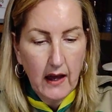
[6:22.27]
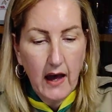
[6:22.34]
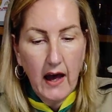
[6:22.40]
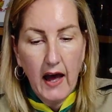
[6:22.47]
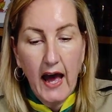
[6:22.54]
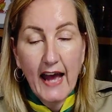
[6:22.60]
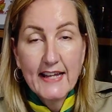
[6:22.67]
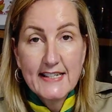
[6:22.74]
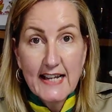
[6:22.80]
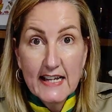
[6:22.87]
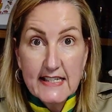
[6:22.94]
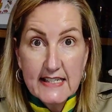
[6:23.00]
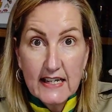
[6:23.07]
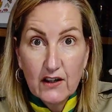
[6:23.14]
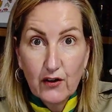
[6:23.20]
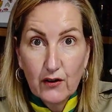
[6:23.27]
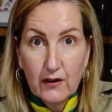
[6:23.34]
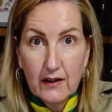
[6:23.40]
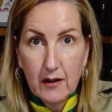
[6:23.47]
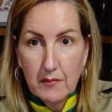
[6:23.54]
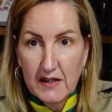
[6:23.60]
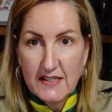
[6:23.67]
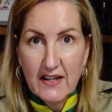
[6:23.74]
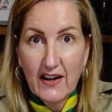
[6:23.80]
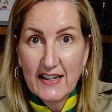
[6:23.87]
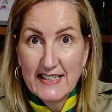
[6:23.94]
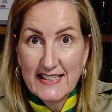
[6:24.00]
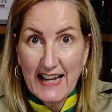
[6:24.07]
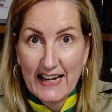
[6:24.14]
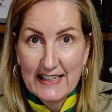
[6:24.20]
are identical. That means they're
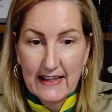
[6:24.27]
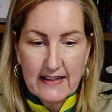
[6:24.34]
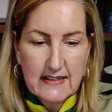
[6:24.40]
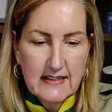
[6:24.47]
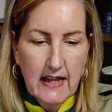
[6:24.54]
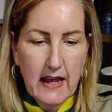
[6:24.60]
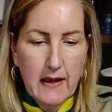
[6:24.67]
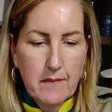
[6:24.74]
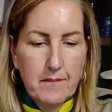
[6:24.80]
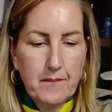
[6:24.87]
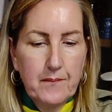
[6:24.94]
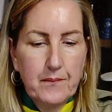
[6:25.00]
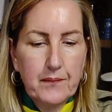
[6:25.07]
exactly the same.